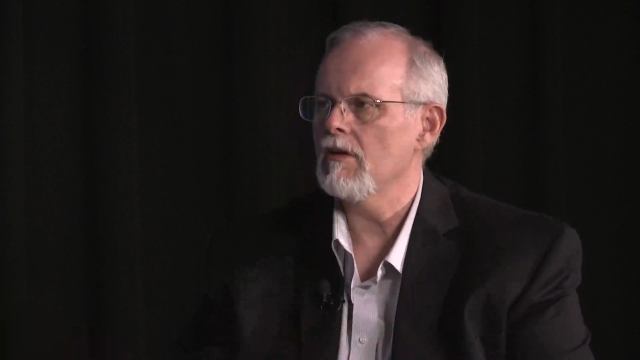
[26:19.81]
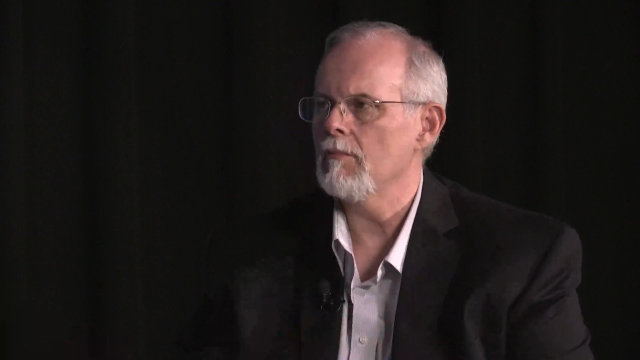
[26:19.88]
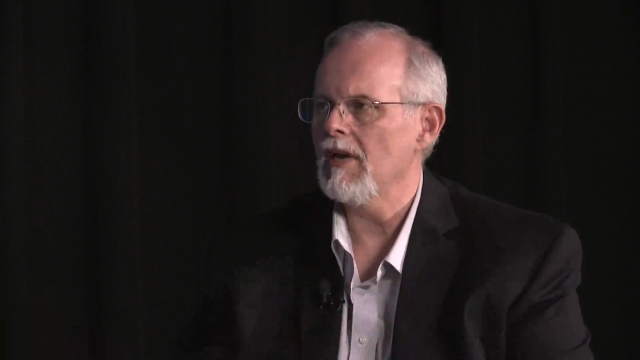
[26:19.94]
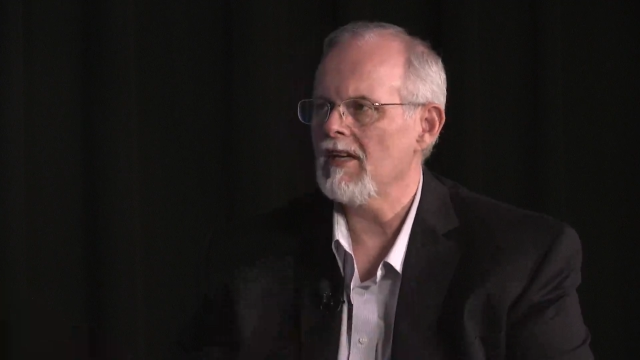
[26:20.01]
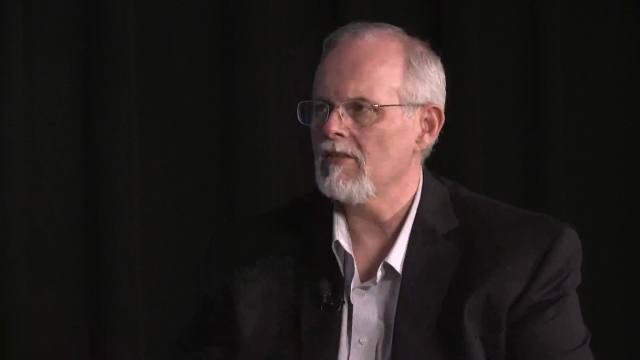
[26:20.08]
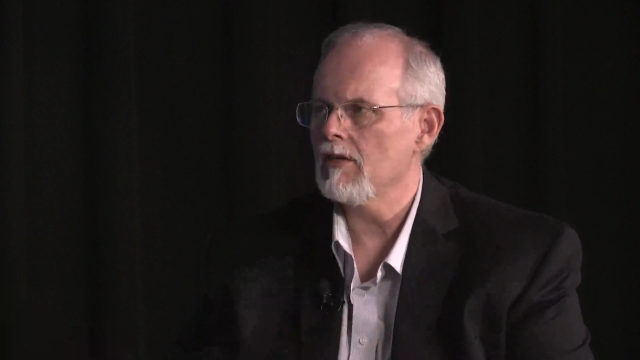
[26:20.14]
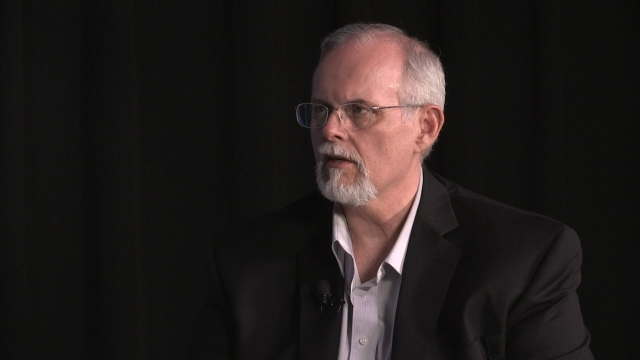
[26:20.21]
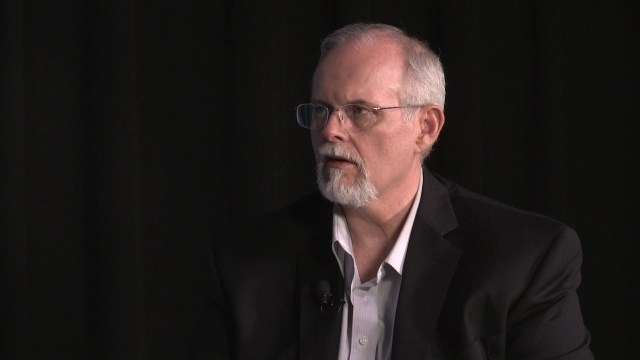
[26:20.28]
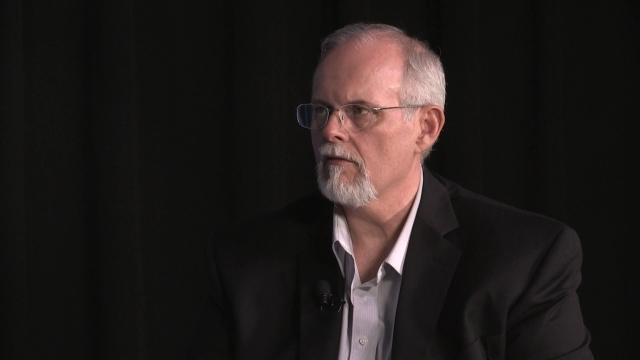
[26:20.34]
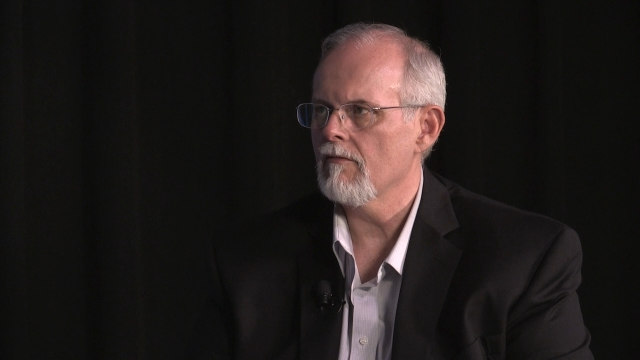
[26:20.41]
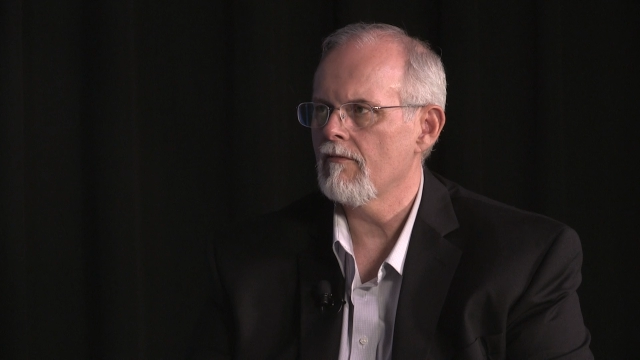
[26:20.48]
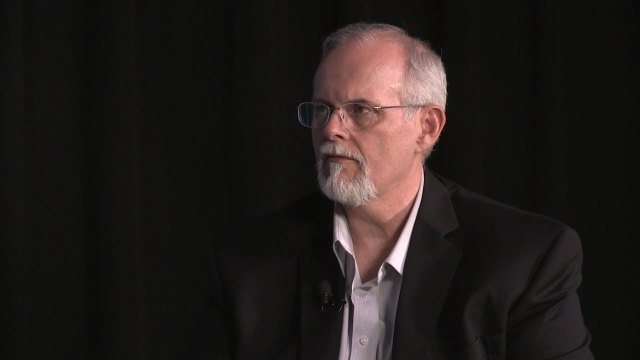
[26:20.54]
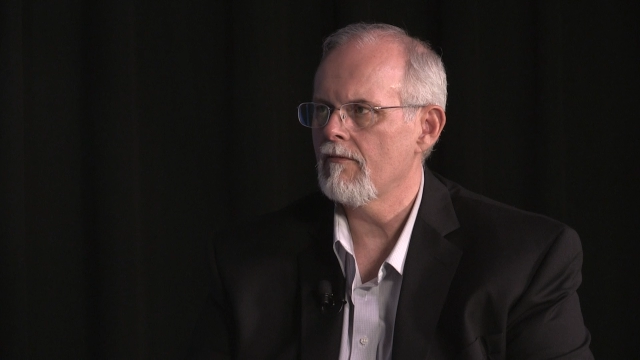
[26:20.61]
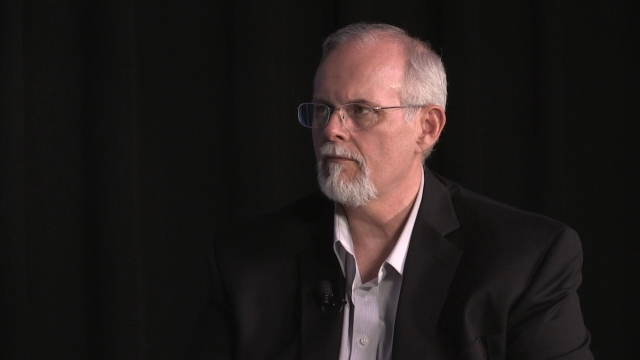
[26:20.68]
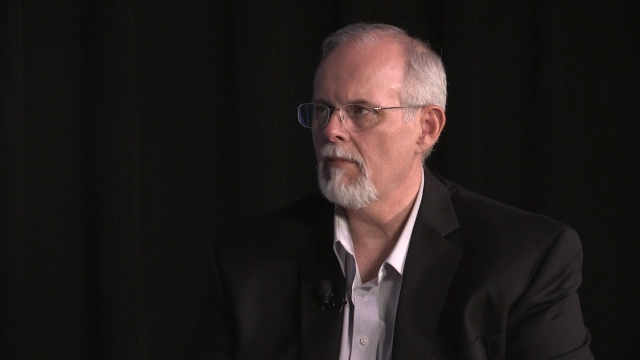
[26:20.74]

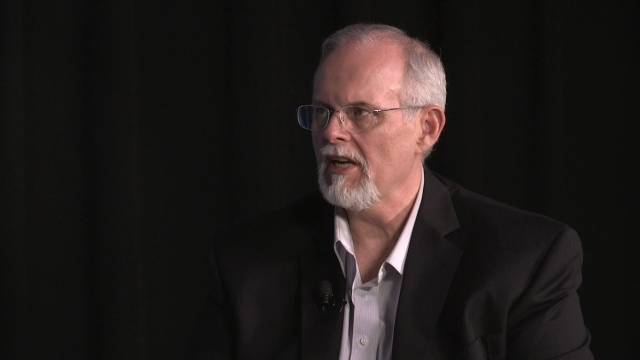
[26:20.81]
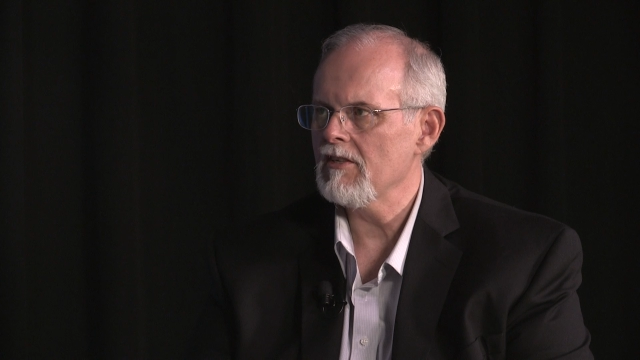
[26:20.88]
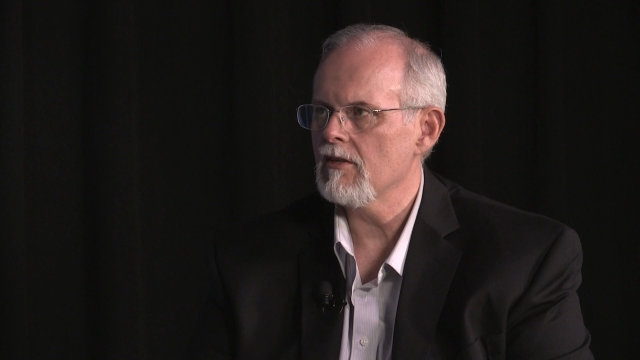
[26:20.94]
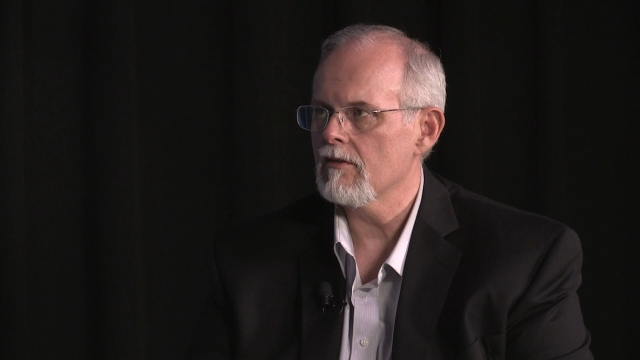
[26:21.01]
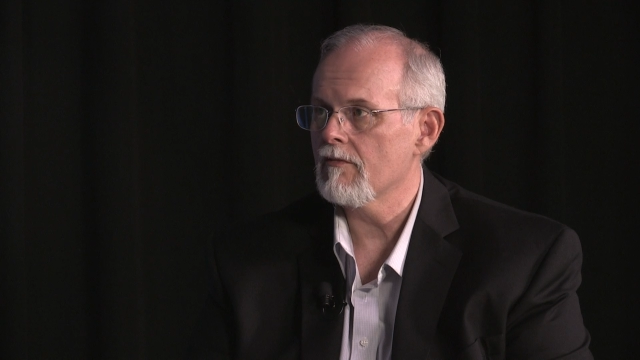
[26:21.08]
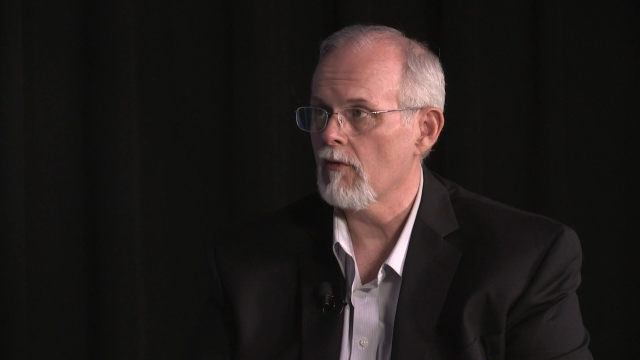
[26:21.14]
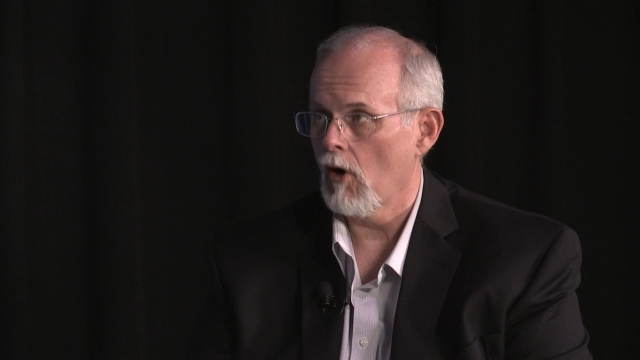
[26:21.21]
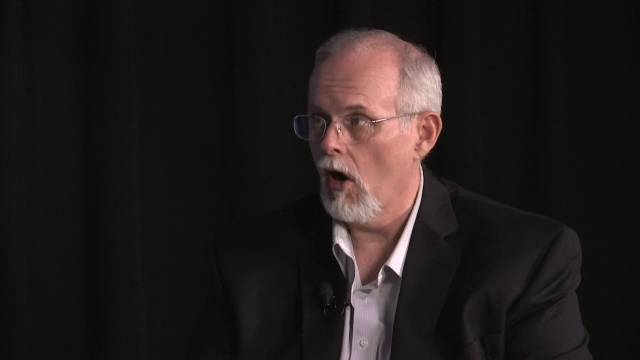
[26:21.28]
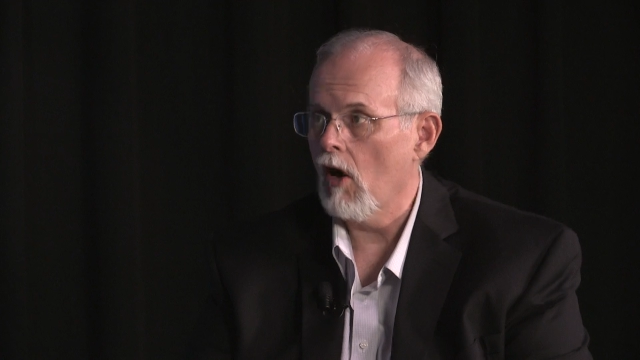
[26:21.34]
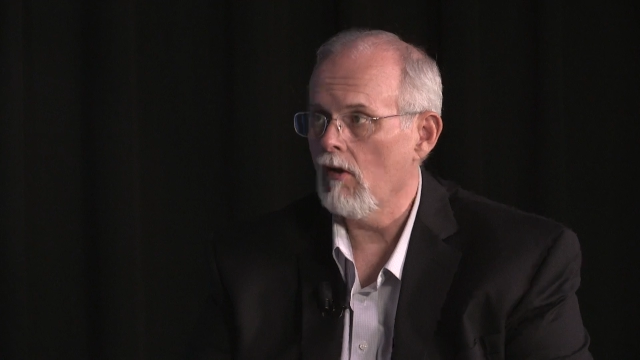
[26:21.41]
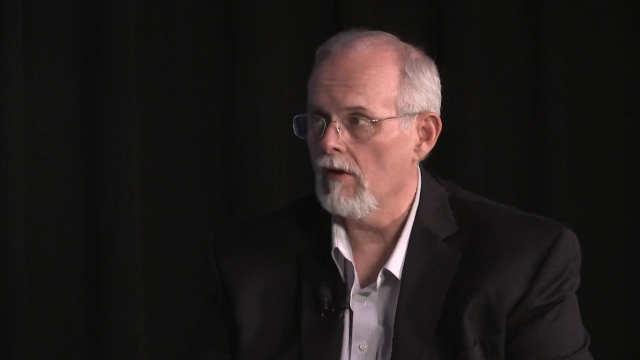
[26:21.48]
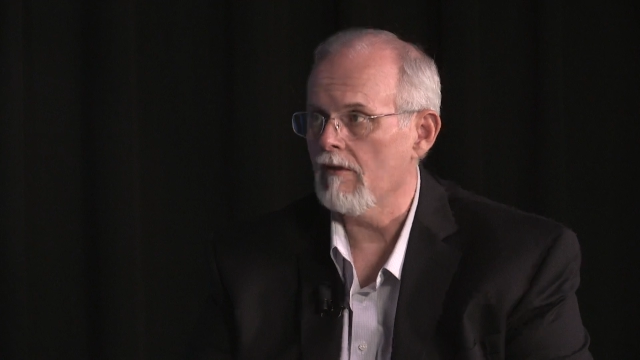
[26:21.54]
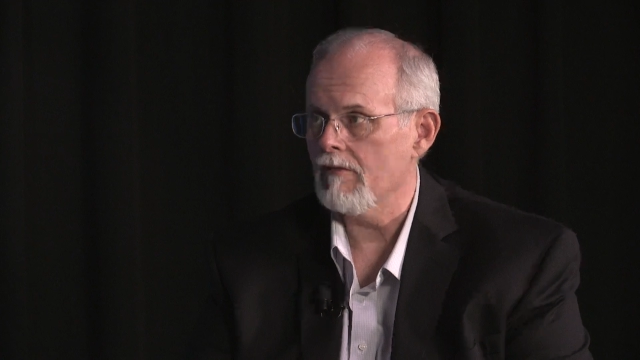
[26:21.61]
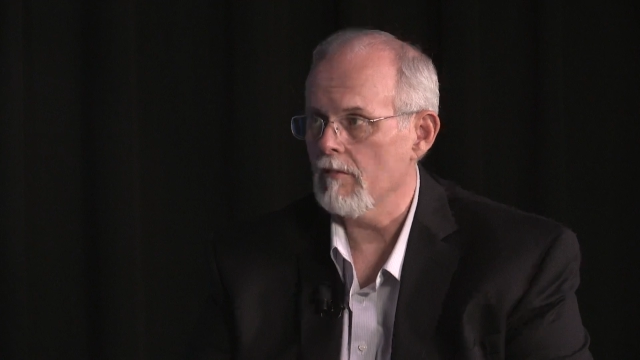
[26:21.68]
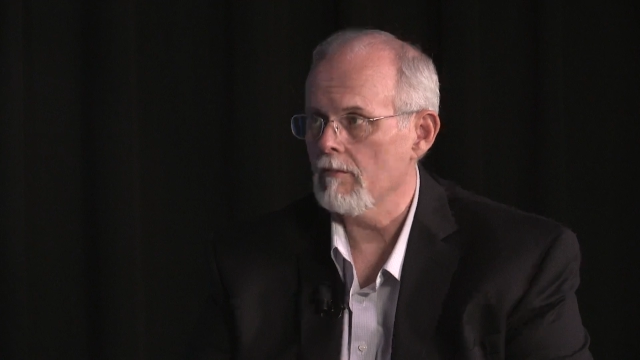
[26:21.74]
basis for all
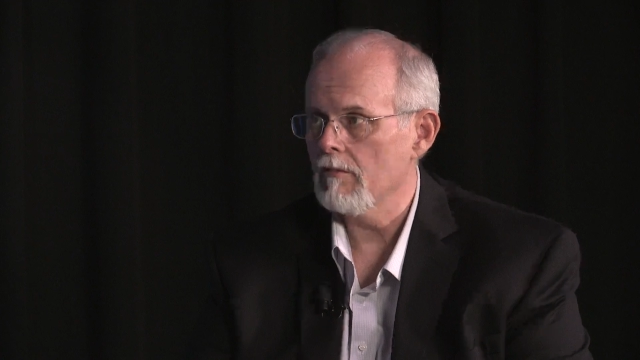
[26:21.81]
of them.